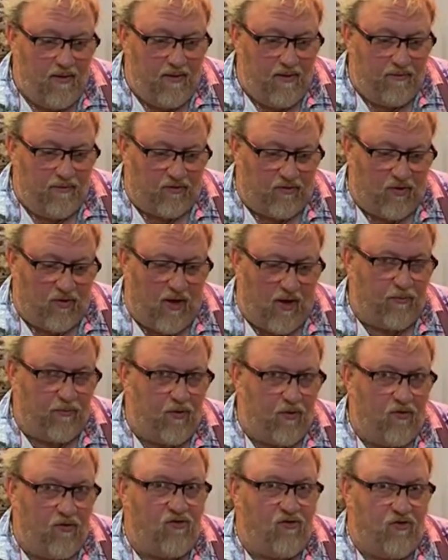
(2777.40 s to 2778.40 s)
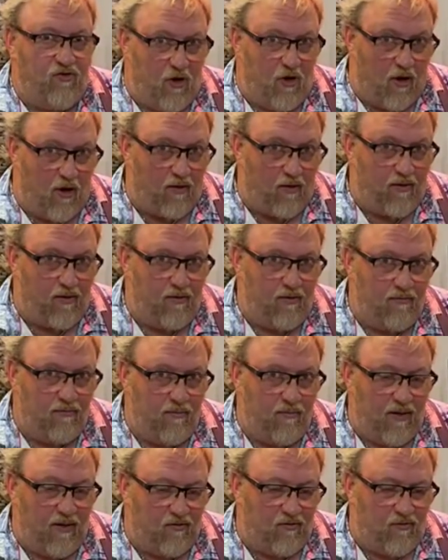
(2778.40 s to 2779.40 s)
the top turns dark,
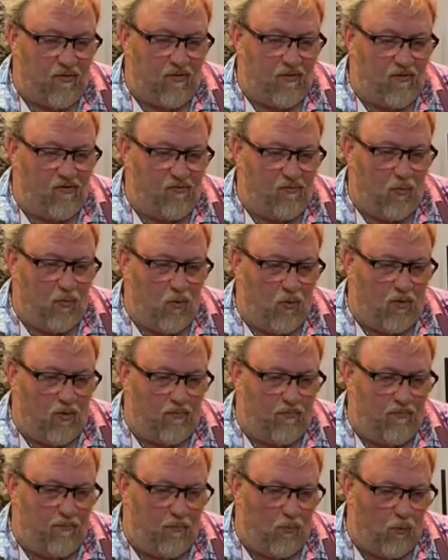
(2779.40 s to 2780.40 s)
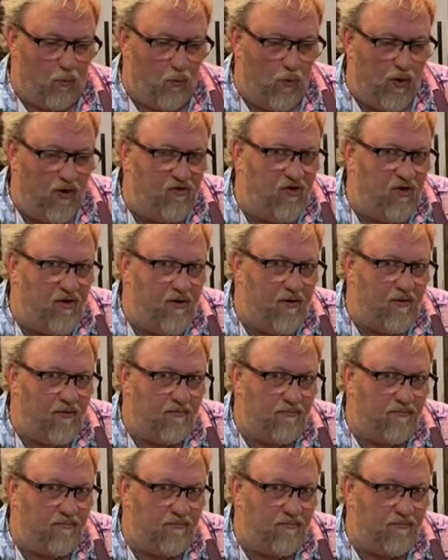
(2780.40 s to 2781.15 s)
it turns more rigid,